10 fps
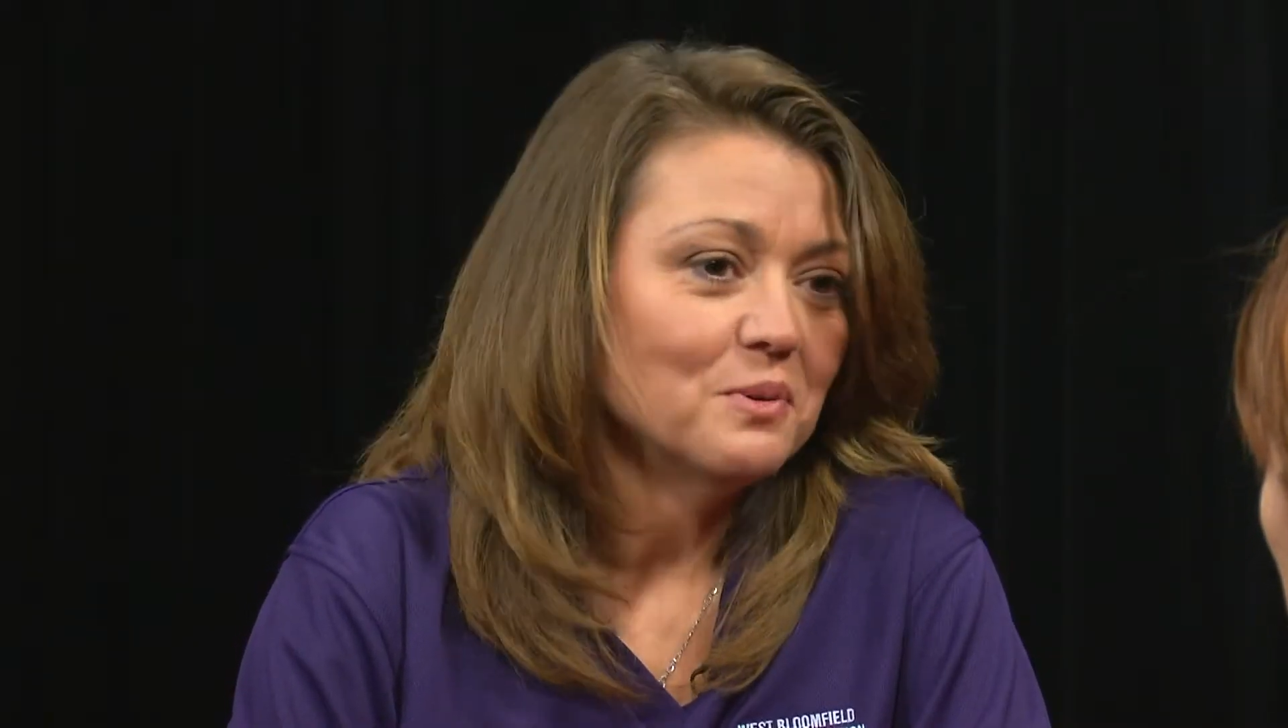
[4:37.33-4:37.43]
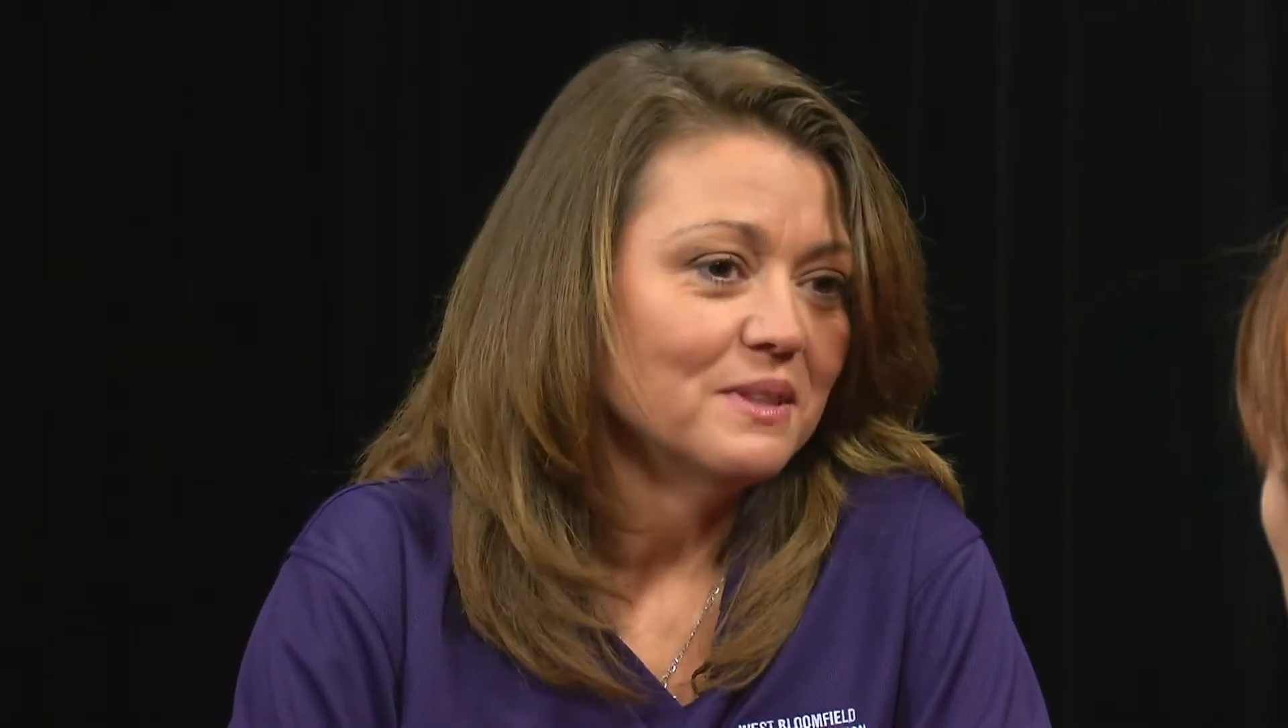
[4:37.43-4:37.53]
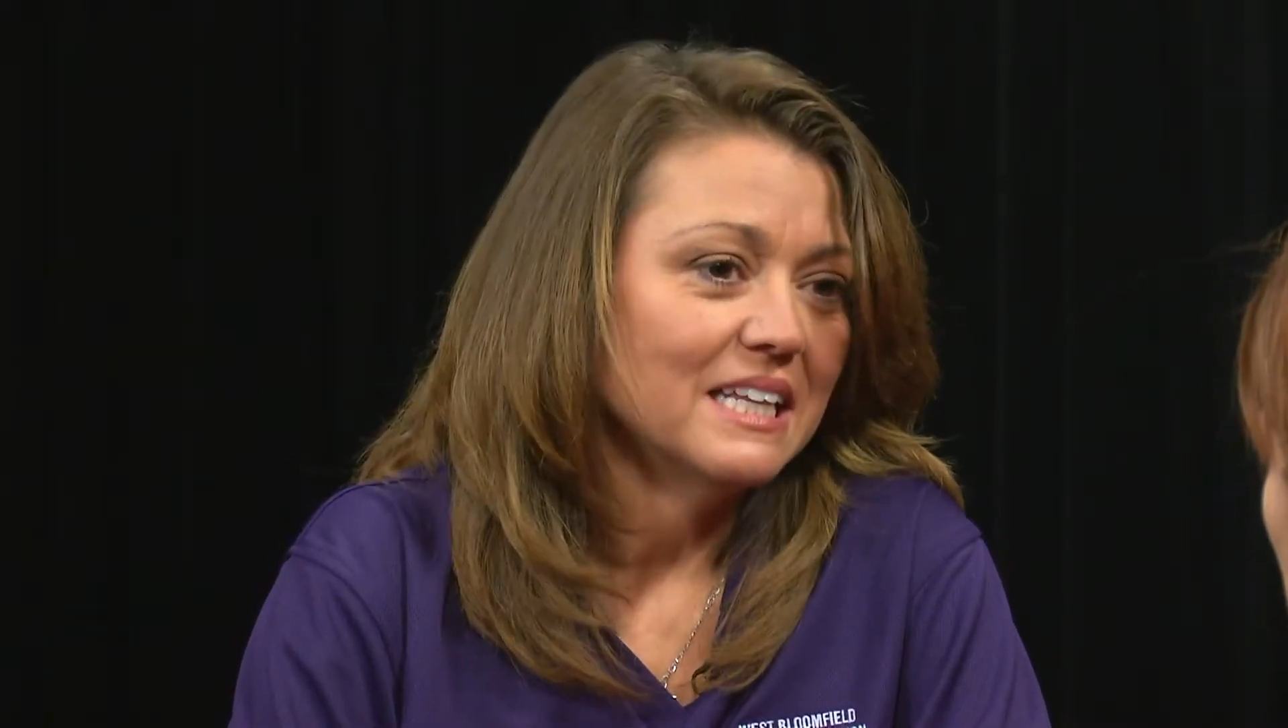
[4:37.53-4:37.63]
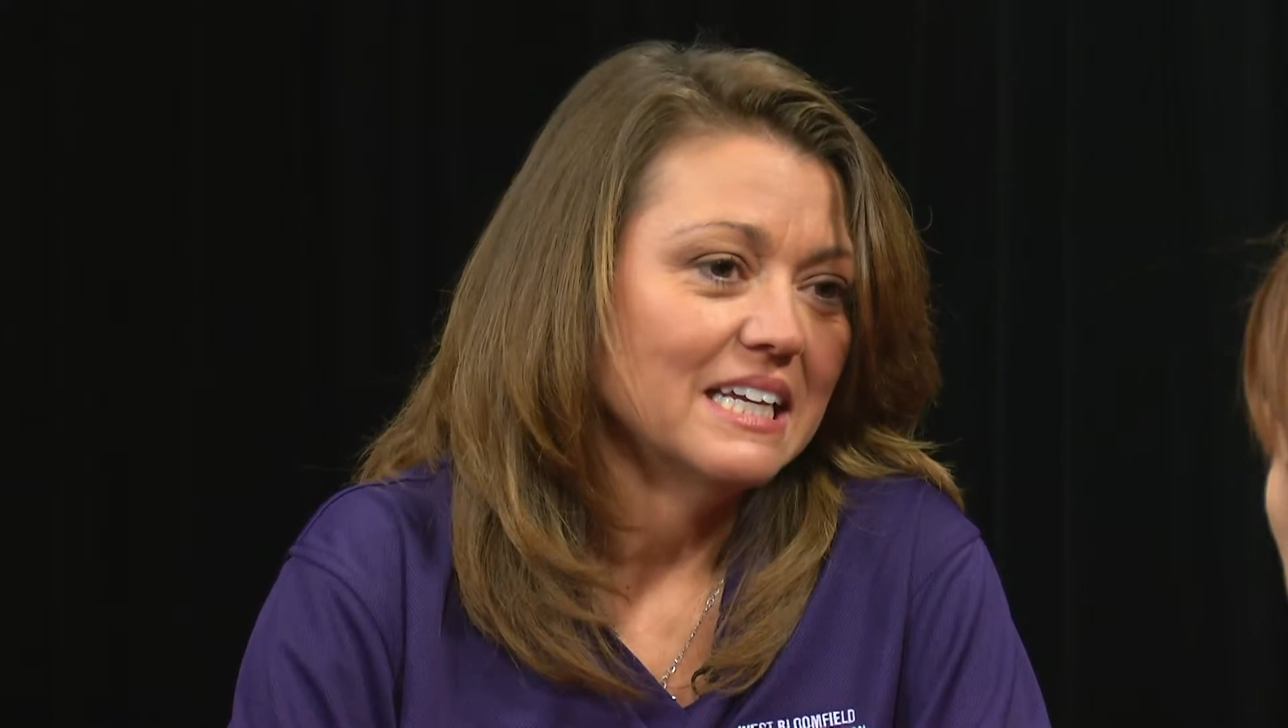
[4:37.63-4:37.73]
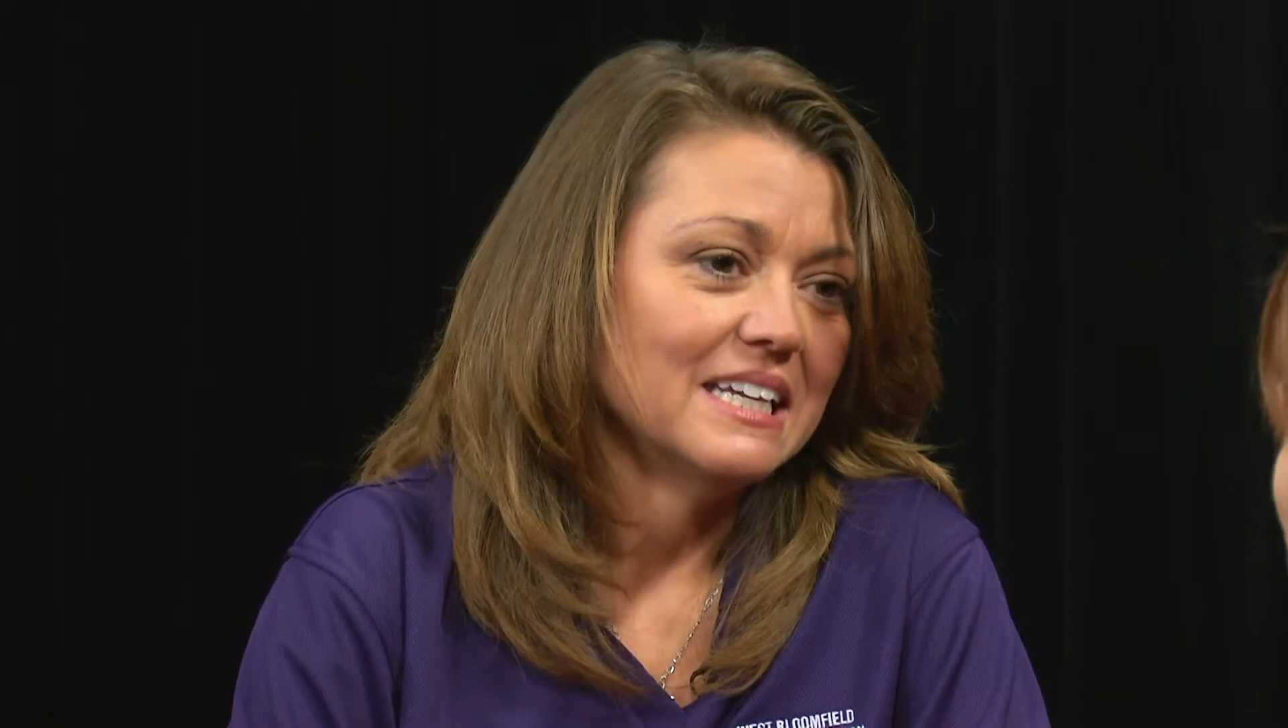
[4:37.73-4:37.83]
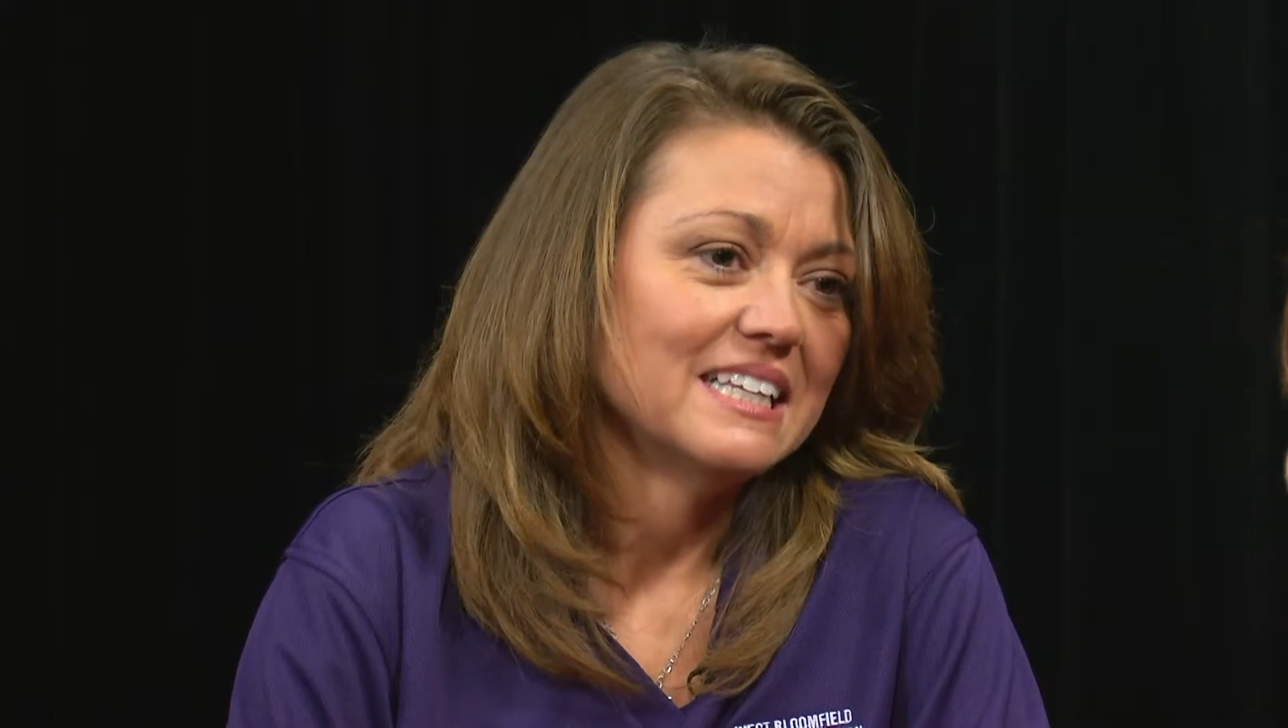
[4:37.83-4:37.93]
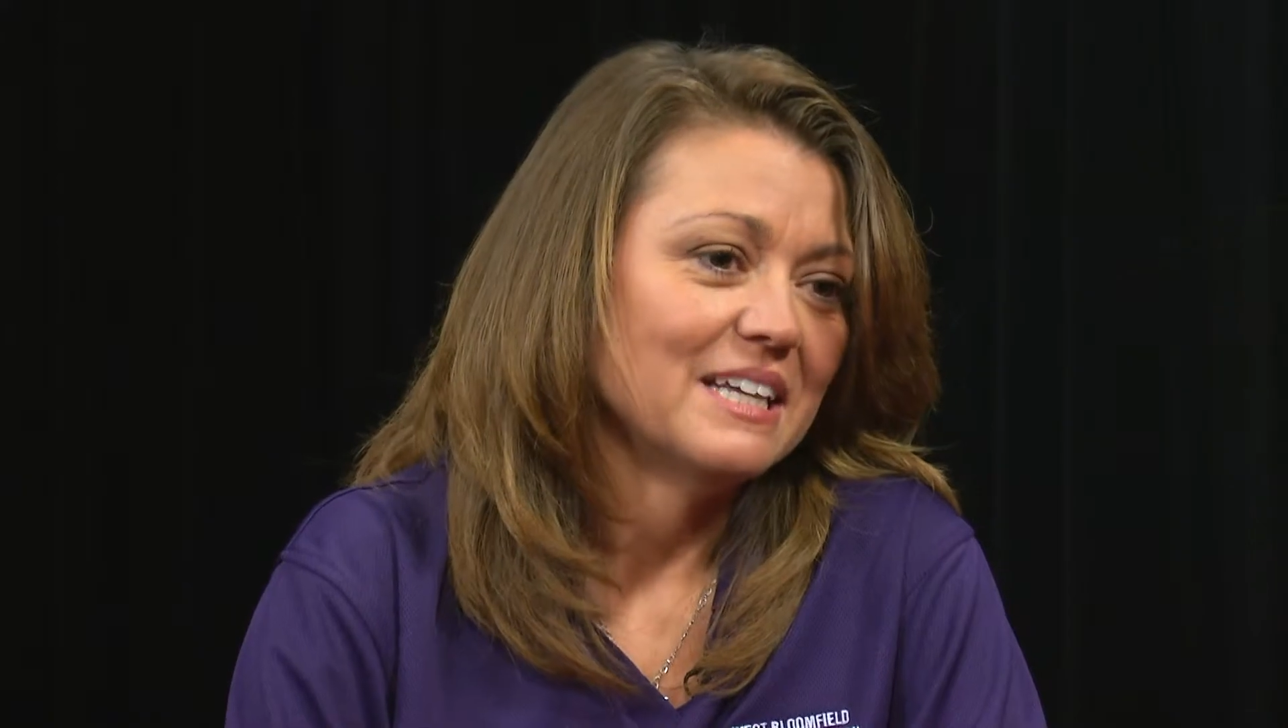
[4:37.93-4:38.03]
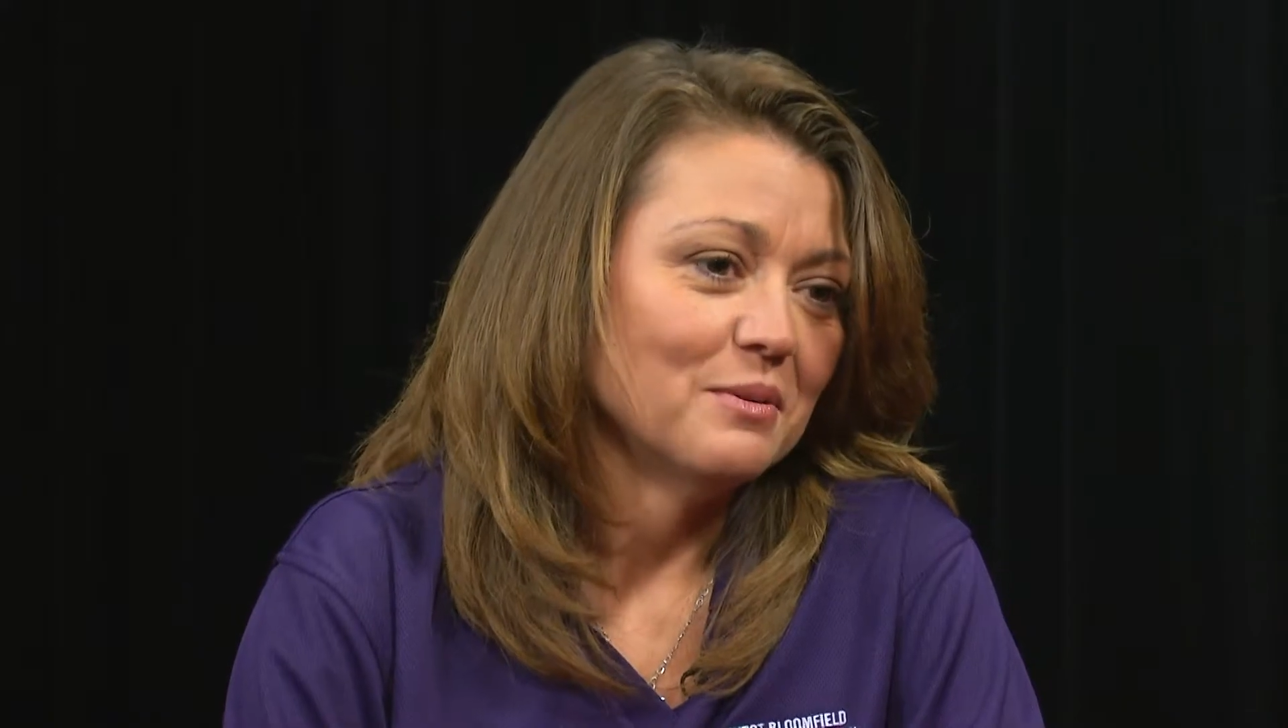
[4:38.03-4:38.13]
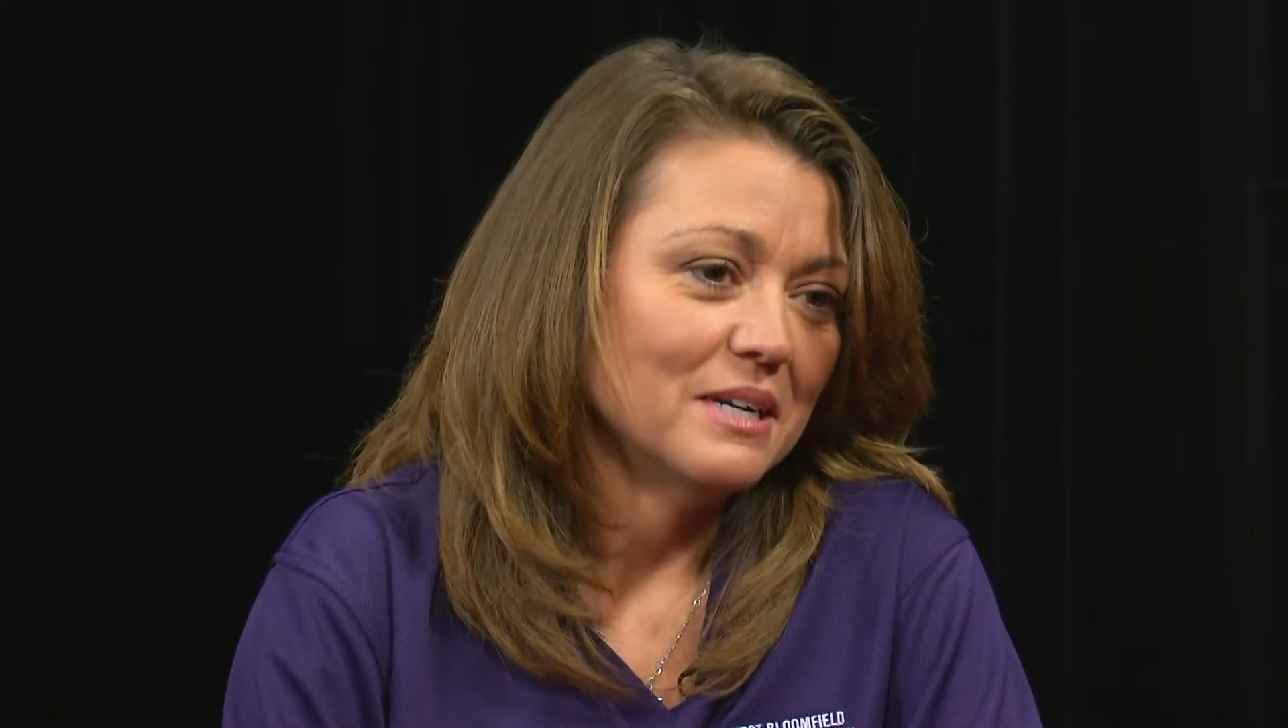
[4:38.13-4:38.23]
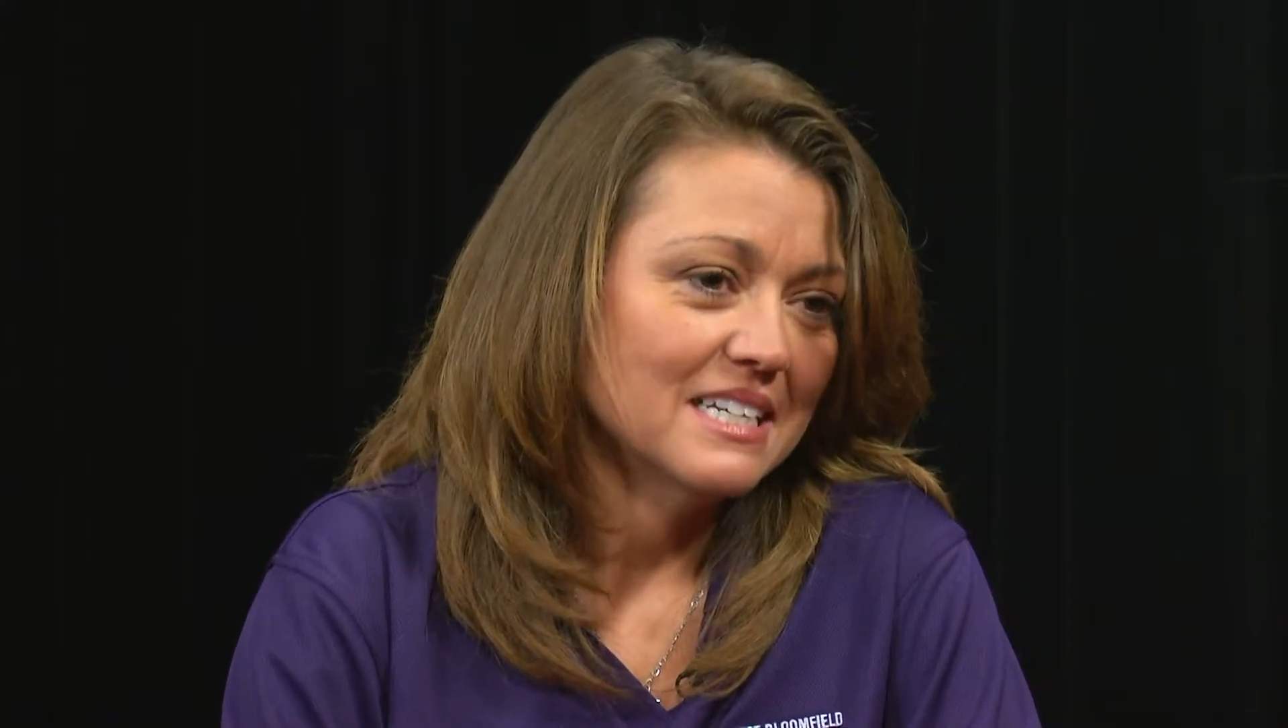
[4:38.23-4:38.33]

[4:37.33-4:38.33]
and they want